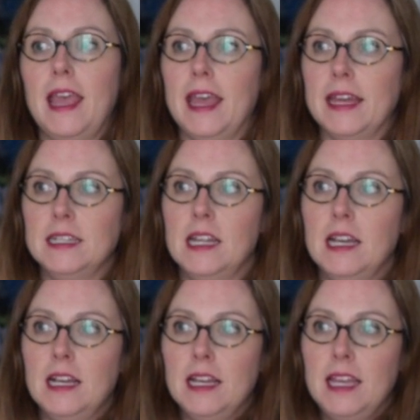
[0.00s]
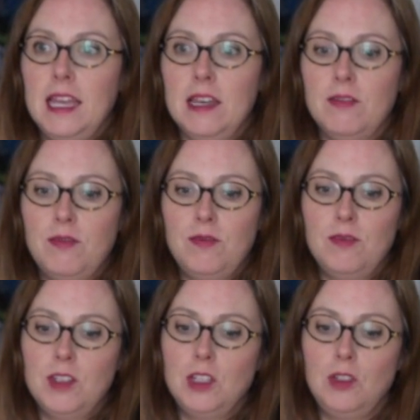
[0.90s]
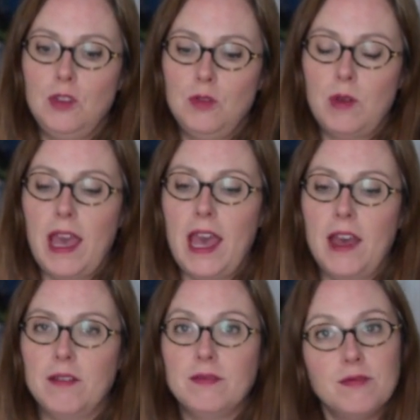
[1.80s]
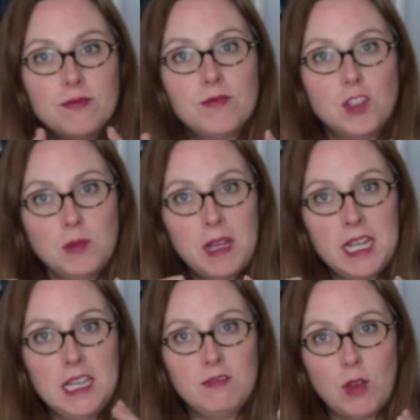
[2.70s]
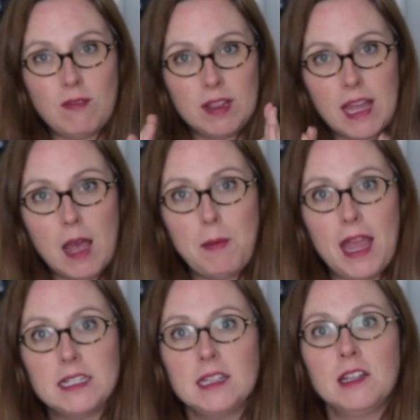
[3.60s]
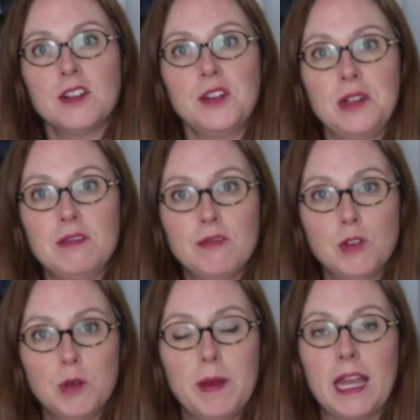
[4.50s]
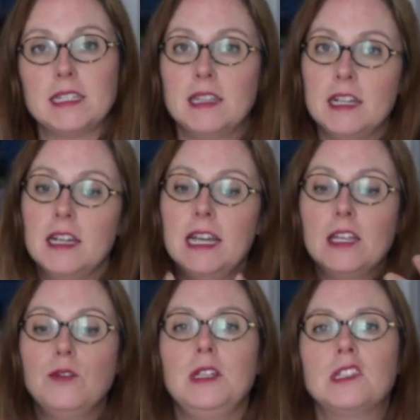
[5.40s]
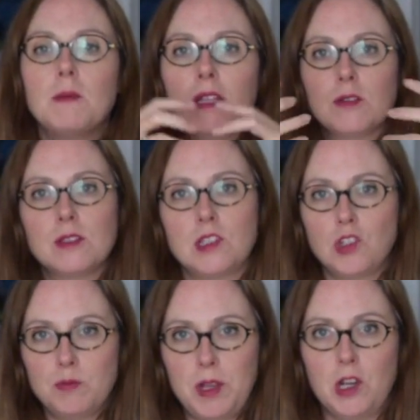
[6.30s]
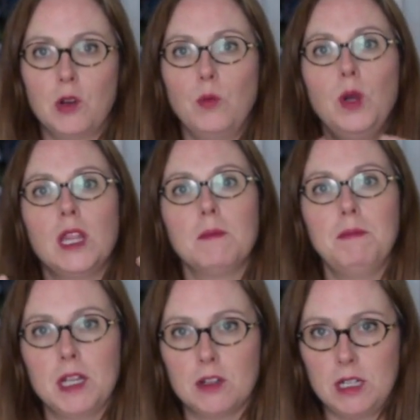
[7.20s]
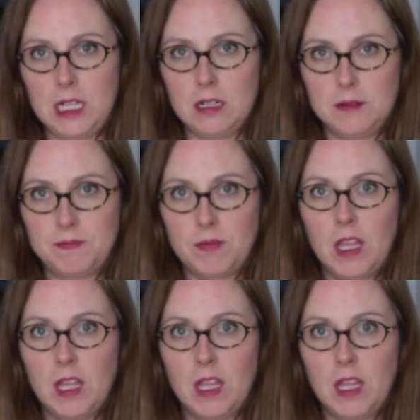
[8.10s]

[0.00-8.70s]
And if you have too many, if you have a lot packed in there and you need fewer packed in there, you need to make those stitches bigger with a bigger needle.